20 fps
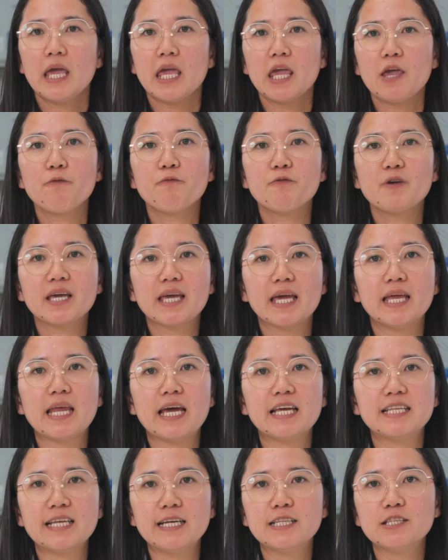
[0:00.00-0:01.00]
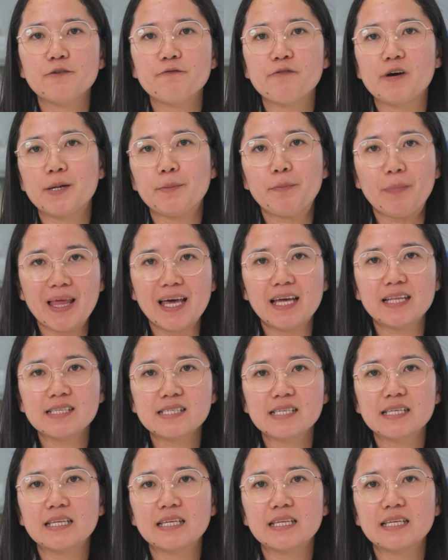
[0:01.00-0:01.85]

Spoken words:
if we can identify plants